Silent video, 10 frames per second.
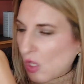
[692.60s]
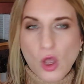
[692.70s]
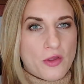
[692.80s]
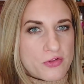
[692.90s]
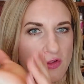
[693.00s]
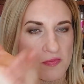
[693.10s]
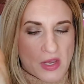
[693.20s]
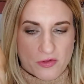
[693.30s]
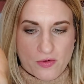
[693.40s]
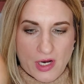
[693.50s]
Also
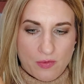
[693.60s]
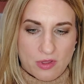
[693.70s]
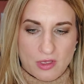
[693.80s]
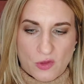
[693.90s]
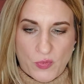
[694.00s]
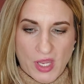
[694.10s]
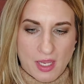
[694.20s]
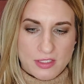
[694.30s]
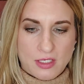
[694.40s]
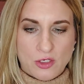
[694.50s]
smells great with its
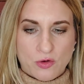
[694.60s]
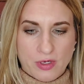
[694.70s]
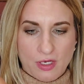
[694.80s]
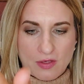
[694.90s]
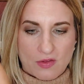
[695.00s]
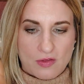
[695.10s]
plant ingredients